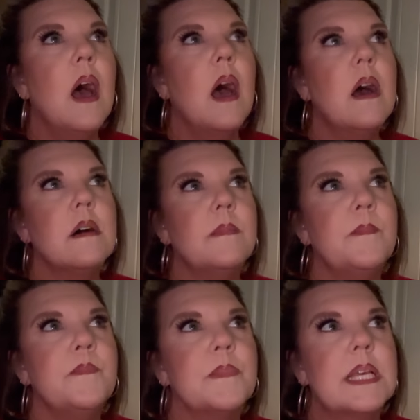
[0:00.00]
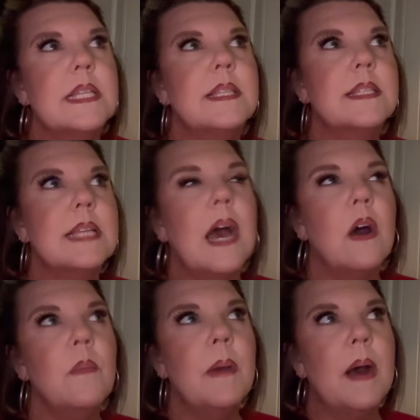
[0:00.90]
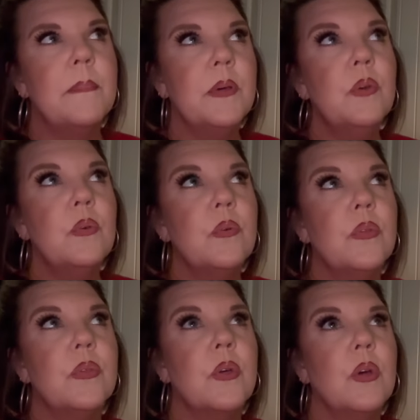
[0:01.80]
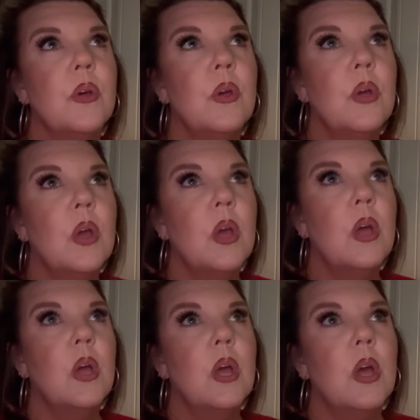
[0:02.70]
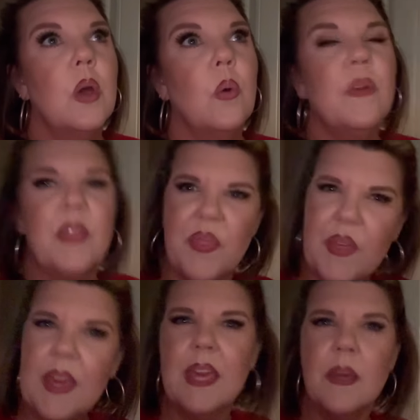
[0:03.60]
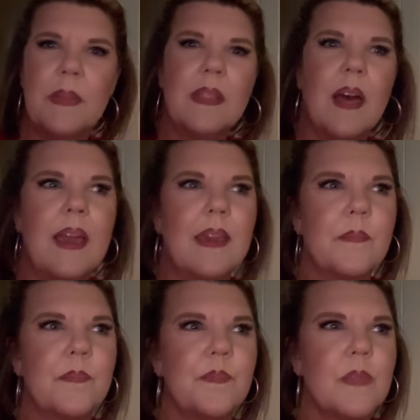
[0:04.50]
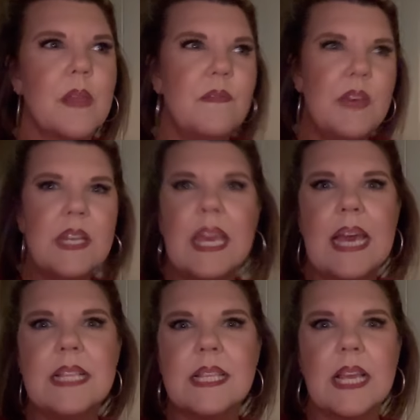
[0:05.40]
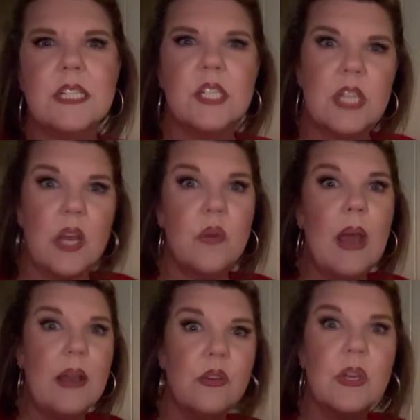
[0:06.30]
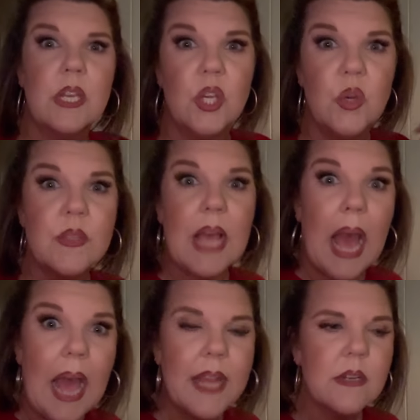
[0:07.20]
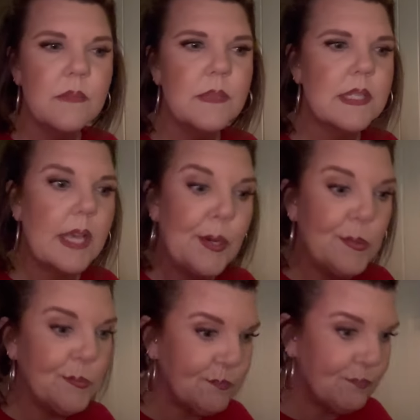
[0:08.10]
um, style my booth with a theme and like vignettes and show how you can use items. So